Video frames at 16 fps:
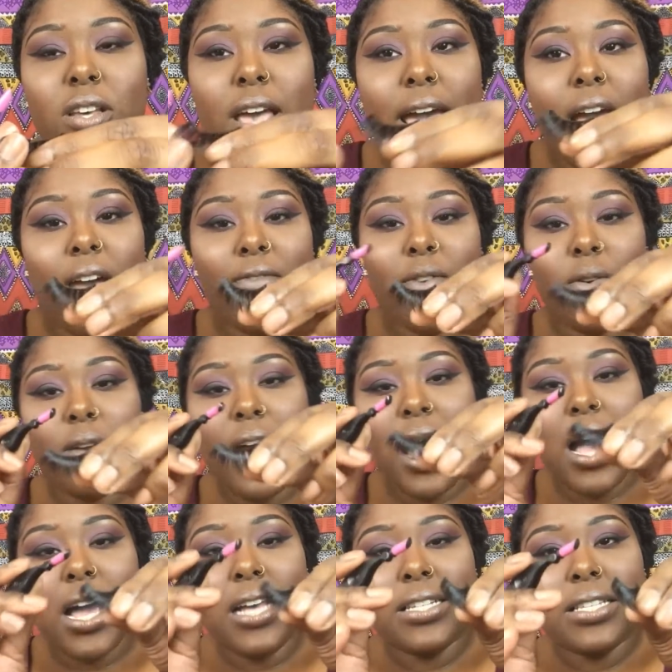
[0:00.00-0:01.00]
to have your
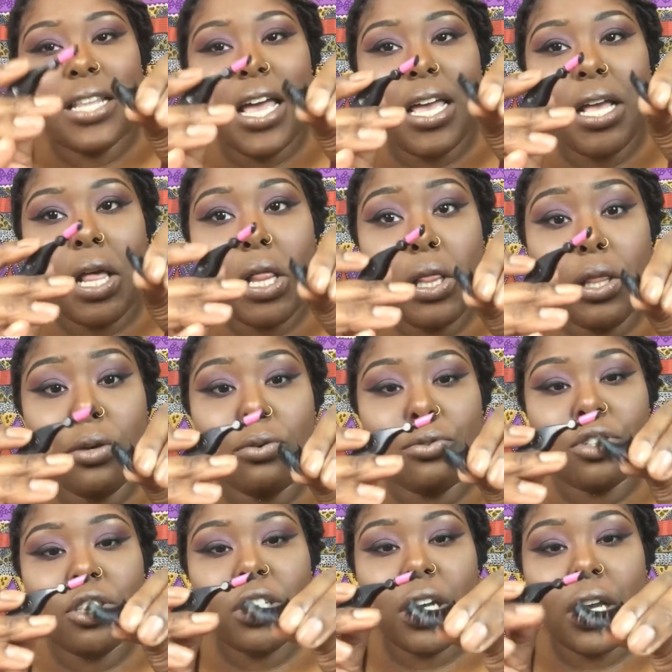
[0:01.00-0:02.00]
eyes, like,
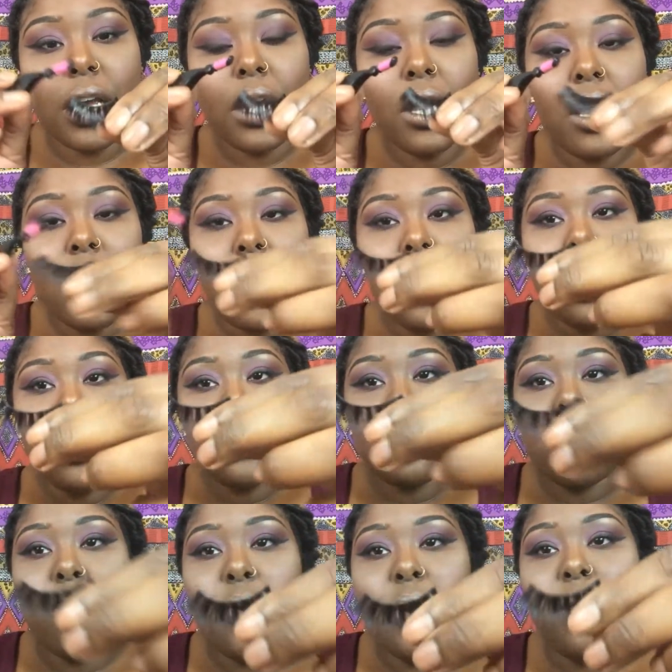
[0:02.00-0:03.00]
glued shut.
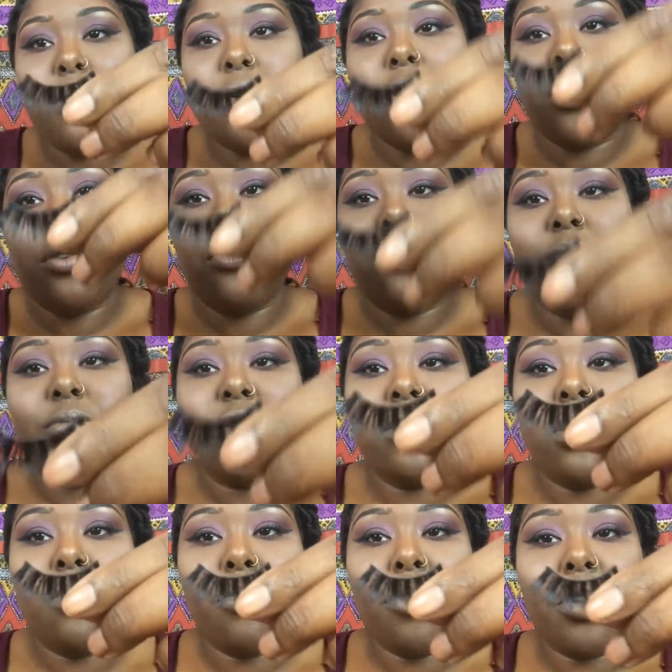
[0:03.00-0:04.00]
So what I'm going to do, I'm just
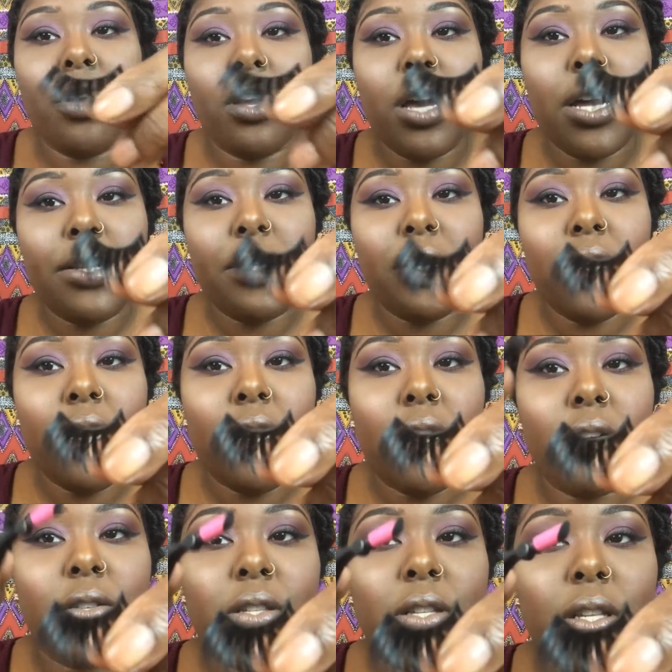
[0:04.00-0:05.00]
going to bring you guys in
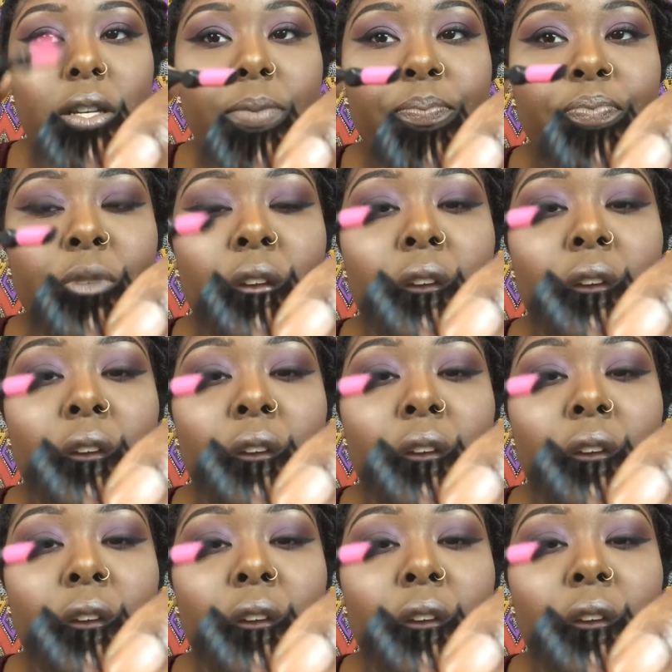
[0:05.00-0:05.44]
closely.